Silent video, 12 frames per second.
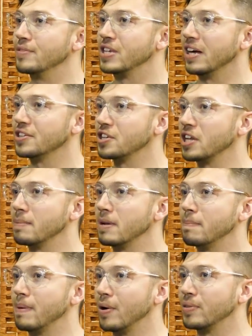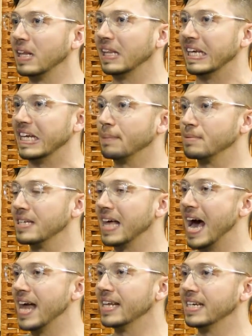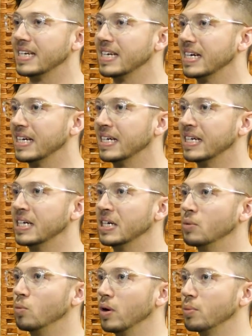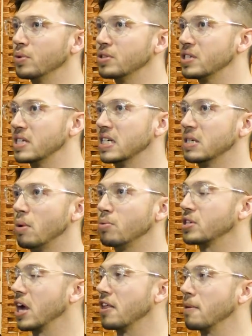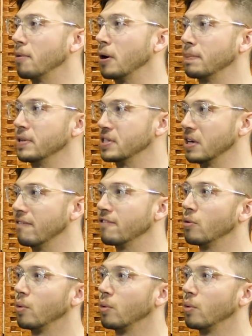Tell us a little bit about the lead up to that, and what was kind of the purpose of the